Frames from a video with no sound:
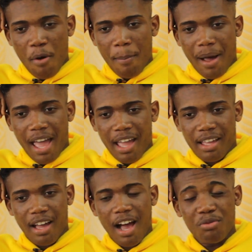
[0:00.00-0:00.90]
my
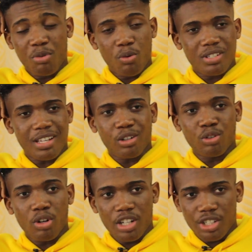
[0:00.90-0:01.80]
hard work was
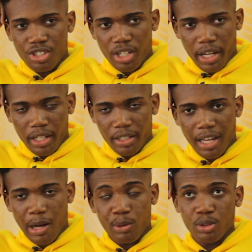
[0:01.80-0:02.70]
acknowledged, and
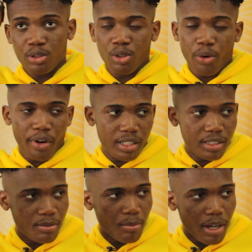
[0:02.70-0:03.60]
I was also
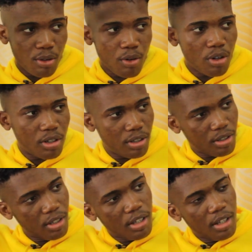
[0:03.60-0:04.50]
graced by God.
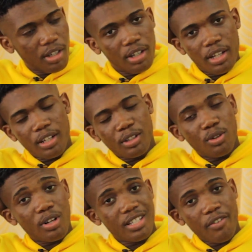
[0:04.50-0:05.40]
And
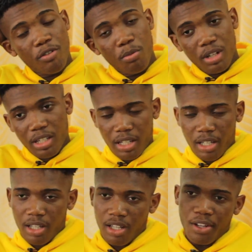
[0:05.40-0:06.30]
because
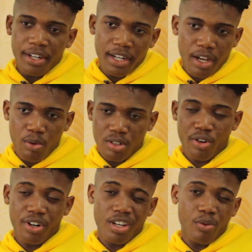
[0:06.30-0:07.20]
everybody in there was
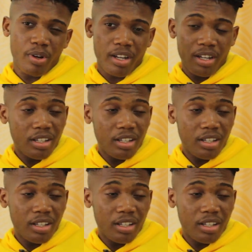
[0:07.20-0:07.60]
already a winner.